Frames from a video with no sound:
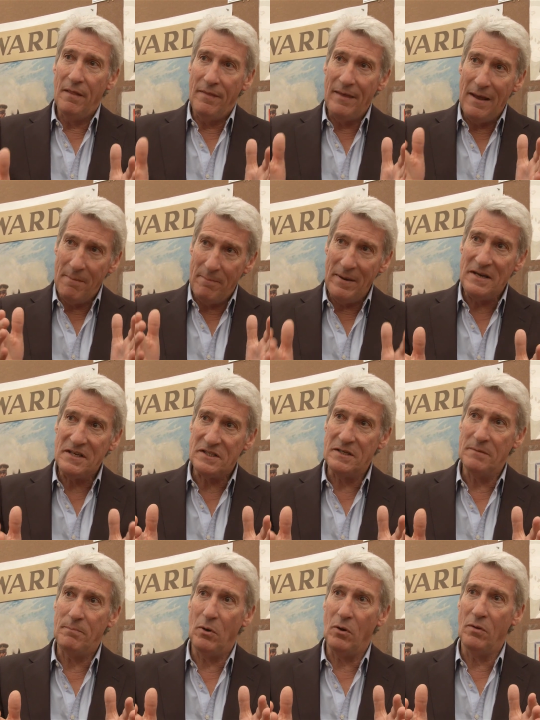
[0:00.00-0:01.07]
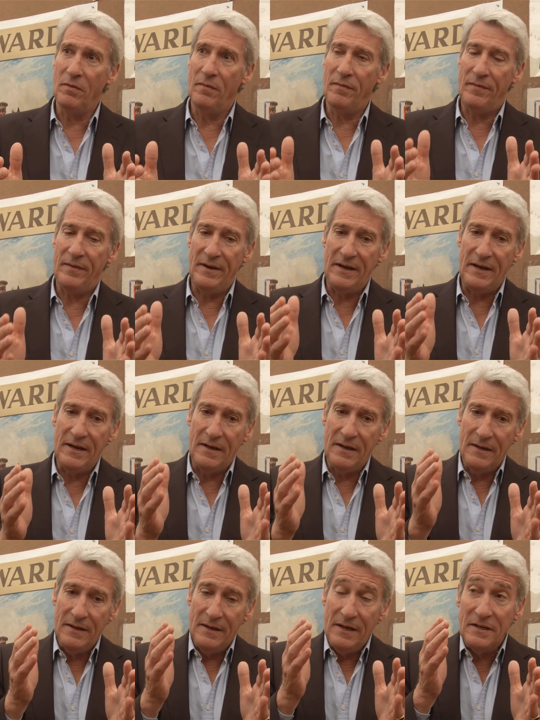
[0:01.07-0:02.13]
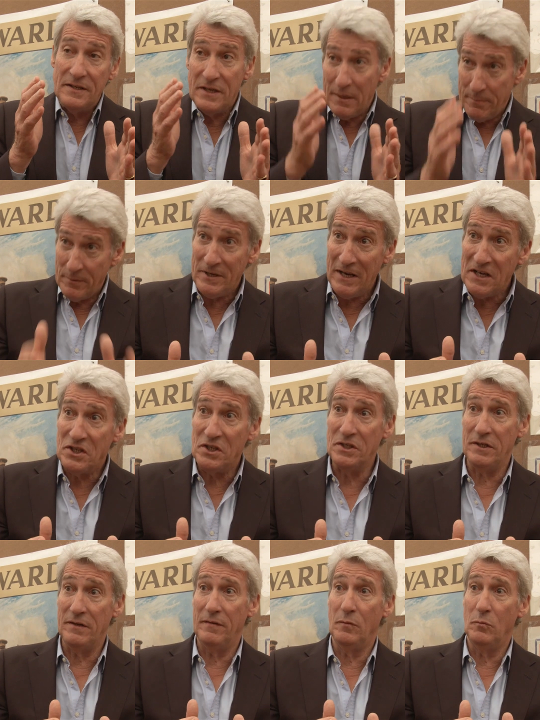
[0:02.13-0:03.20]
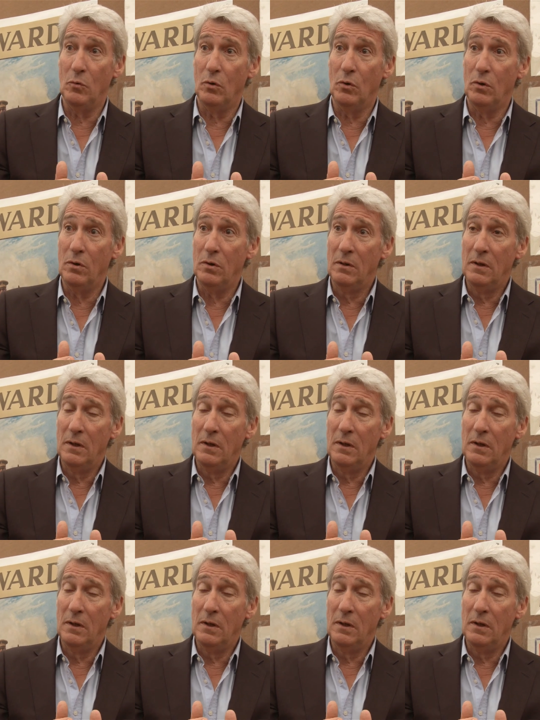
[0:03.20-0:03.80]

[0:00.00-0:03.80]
They're based upon the interpretations of the war,